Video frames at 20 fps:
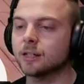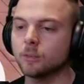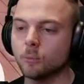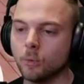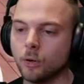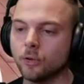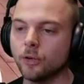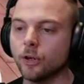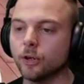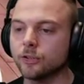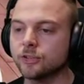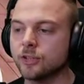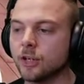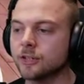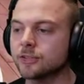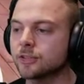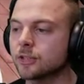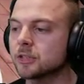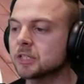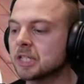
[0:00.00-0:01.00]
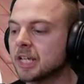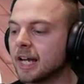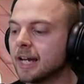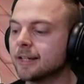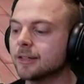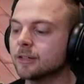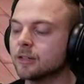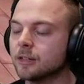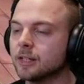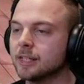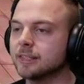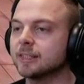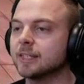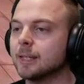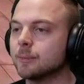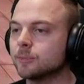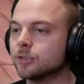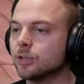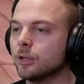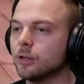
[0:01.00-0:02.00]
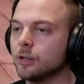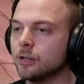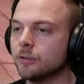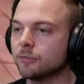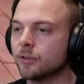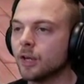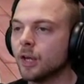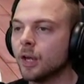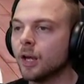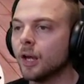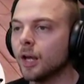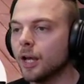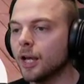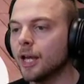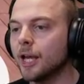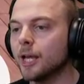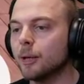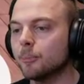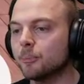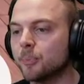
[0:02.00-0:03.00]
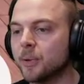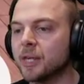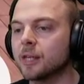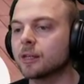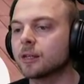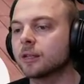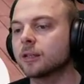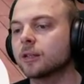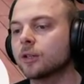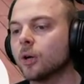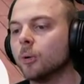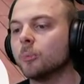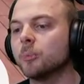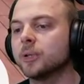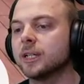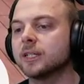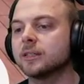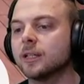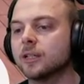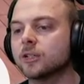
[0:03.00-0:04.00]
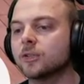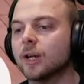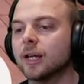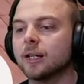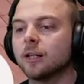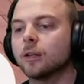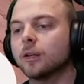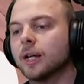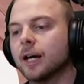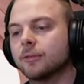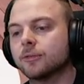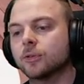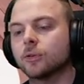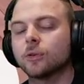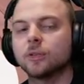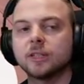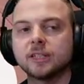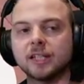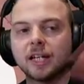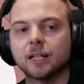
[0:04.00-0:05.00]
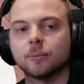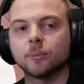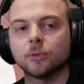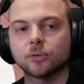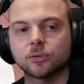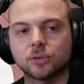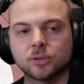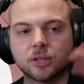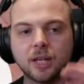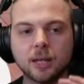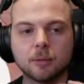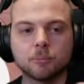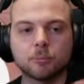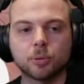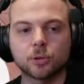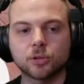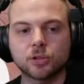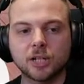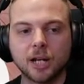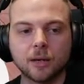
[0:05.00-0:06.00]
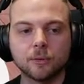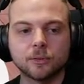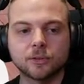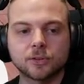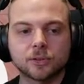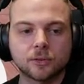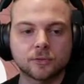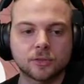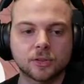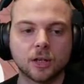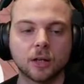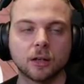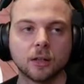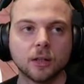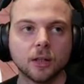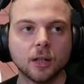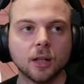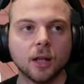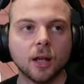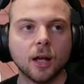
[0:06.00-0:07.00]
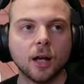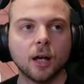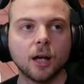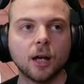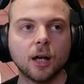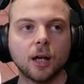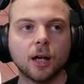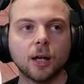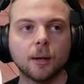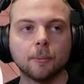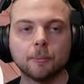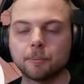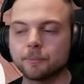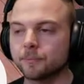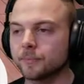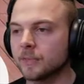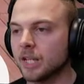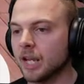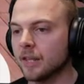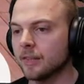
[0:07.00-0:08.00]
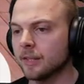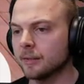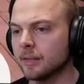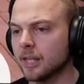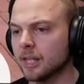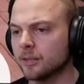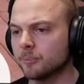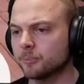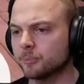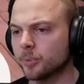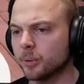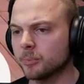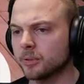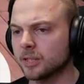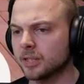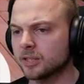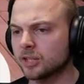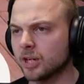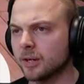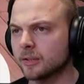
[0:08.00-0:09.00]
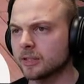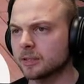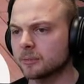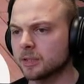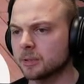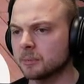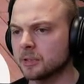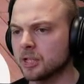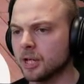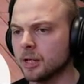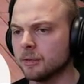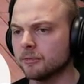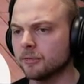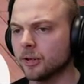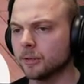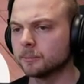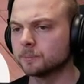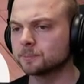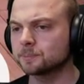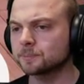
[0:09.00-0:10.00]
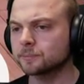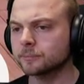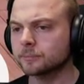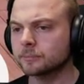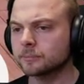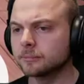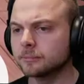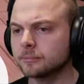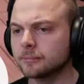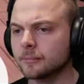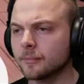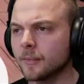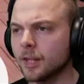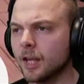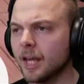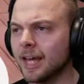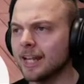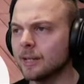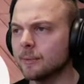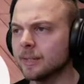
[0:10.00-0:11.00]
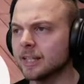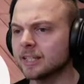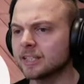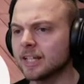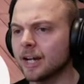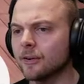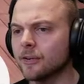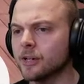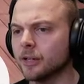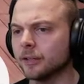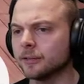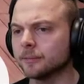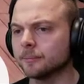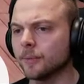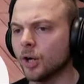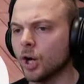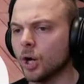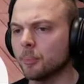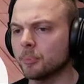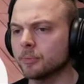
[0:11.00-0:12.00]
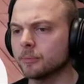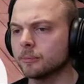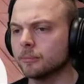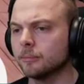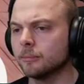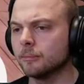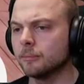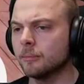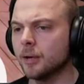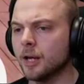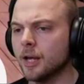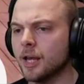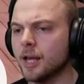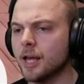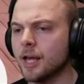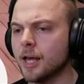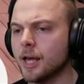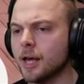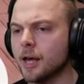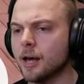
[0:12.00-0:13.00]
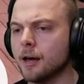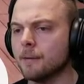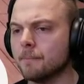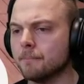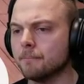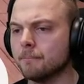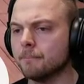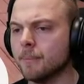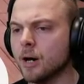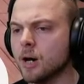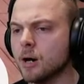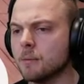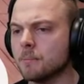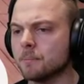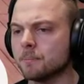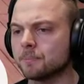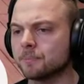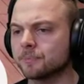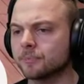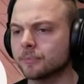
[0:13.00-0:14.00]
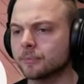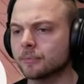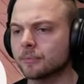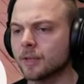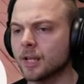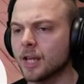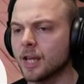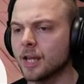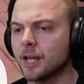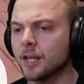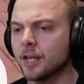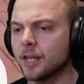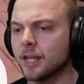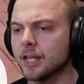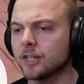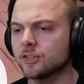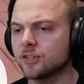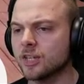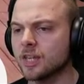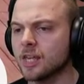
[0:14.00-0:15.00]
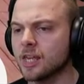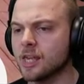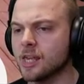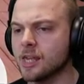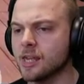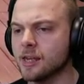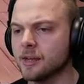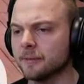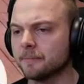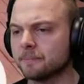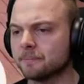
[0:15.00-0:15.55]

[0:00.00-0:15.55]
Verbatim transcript: and whatnot. So it's good to kind of donate to them sort of uh, big companies that are trying to look after all these animals just getting pushed out and stuff. So um, yeah, they're, they're probably the charities I'm going to be going for. Anyway, let's carry on. Hop. Uh, Mum! Is he here?